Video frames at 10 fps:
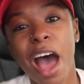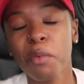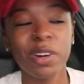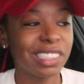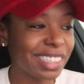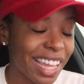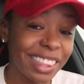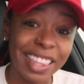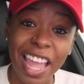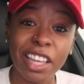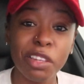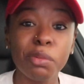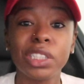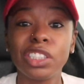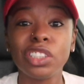I want to say thank
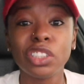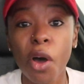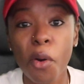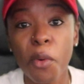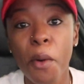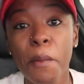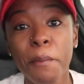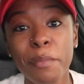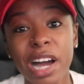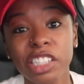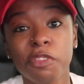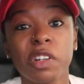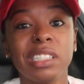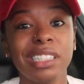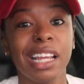you so much
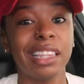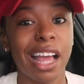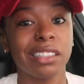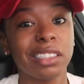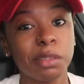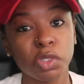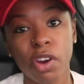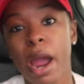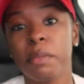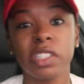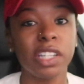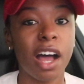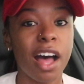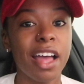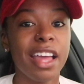for 10,000 subscribers,
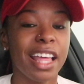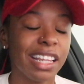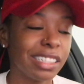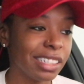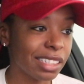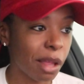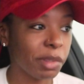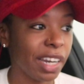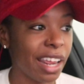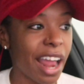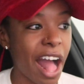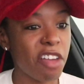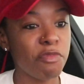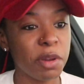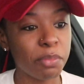y'all. This is something that
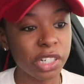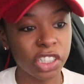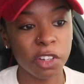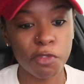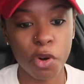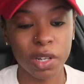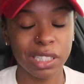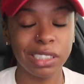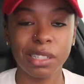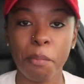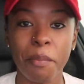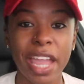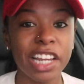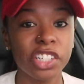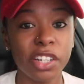I've been pushing for. This is a
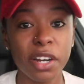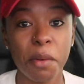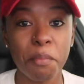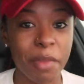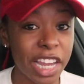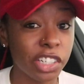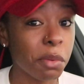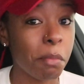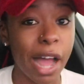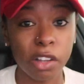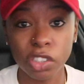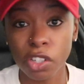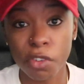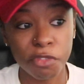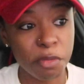major
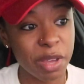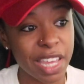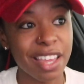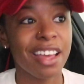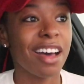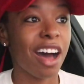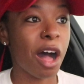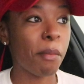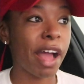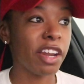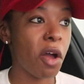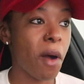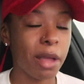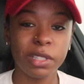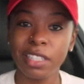milestone for me. I
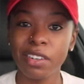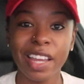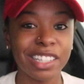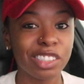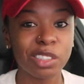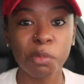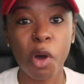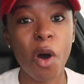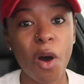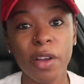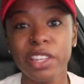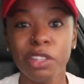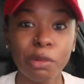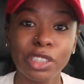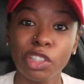know I'm still a small
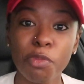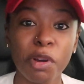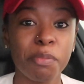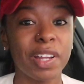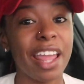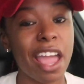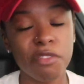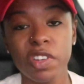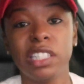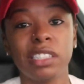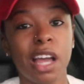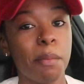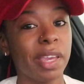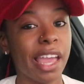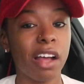YouTuber, but every
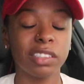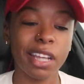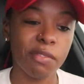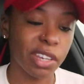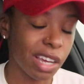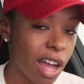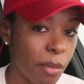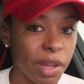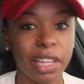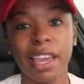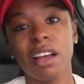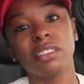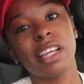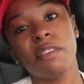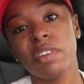sub counts, every comment
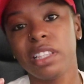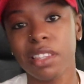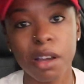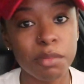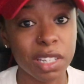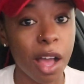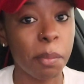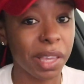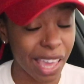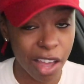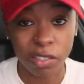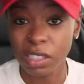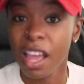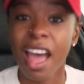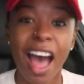counts, every thumbs up
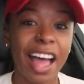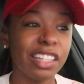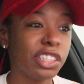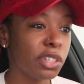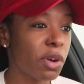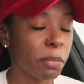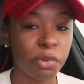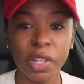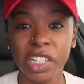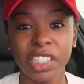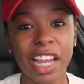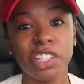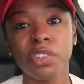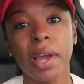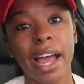counts. I do
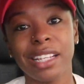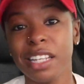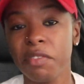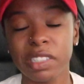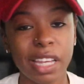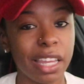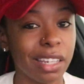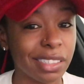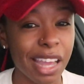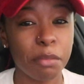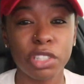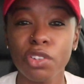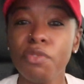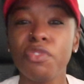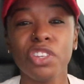appreciate you guys even taking the time
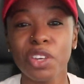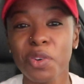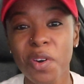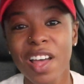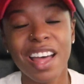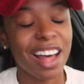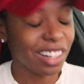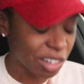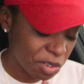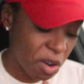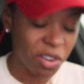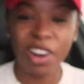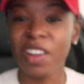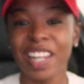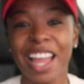to view a little old
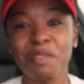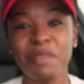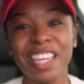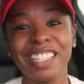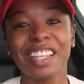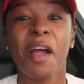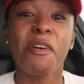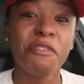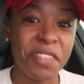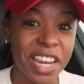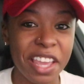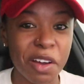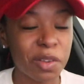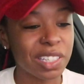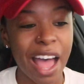girl like me's
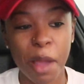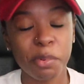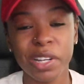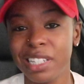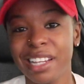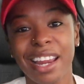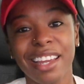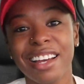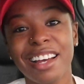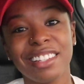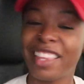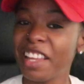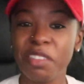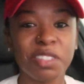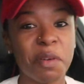videos. I appreciate it, cuz
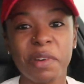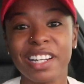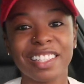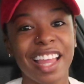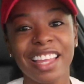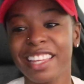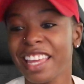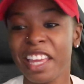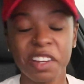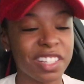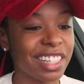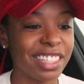thank you so much. Like, here's to